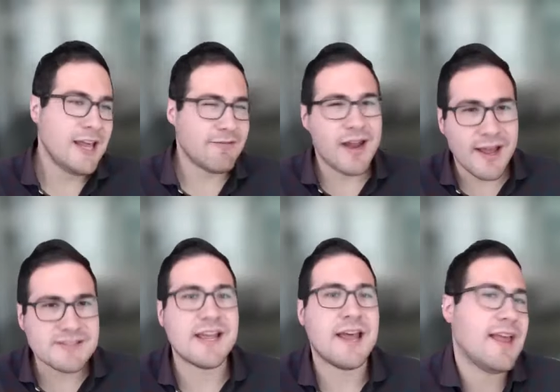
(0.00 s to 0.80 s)
if it
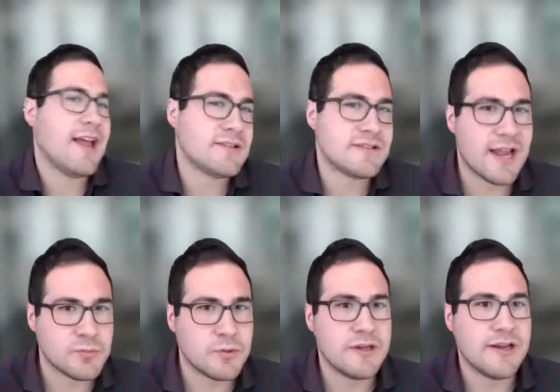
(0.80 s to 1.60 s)
has that that's
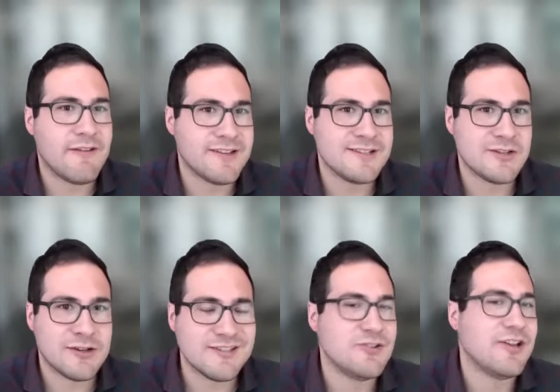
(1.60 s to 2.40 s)
that's where you could have
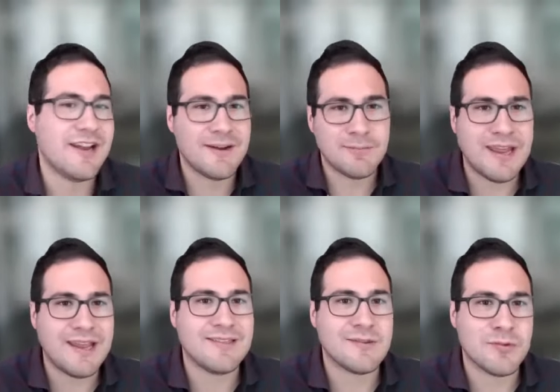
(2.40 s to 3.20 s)
concern because you could end up
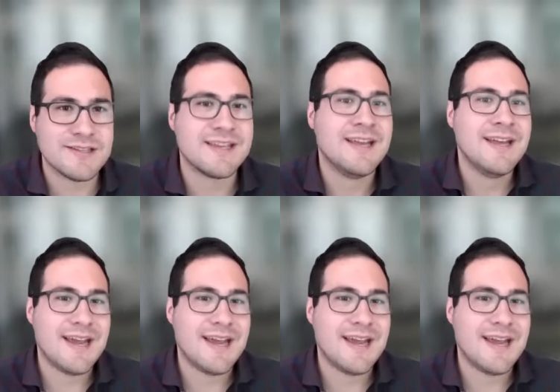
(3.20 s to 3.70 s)
taking the risk